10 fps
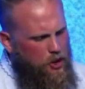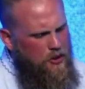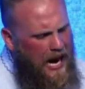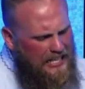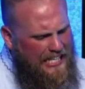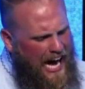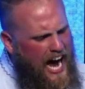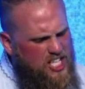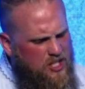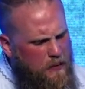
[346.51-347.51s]
Do not
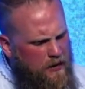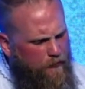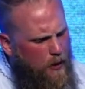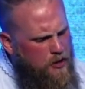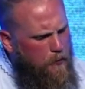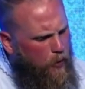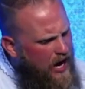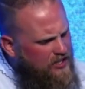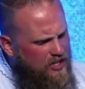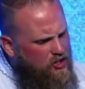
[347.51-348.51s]
cast me from your
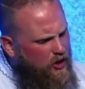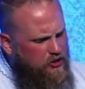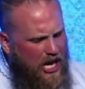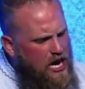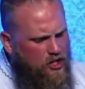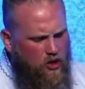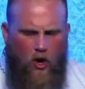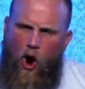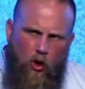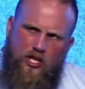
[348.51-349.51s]
presence or take your
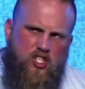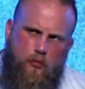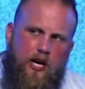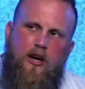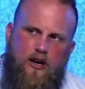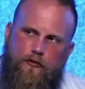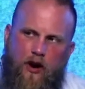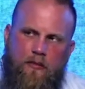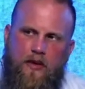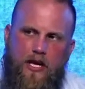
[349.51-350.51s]
Holy Spirit
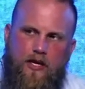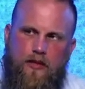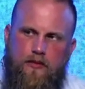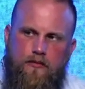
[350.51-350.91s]
from me.